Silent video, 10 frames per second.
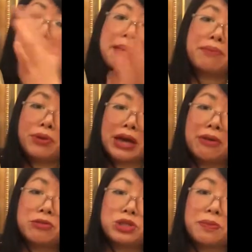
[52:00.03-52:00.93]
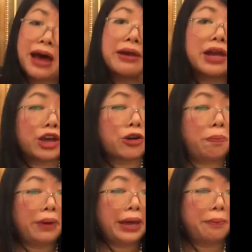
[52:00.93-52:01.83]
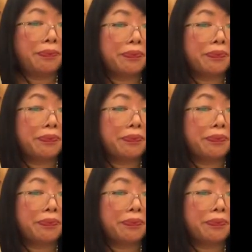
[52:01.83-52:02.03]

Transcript: bamboo came from Japan. It could be.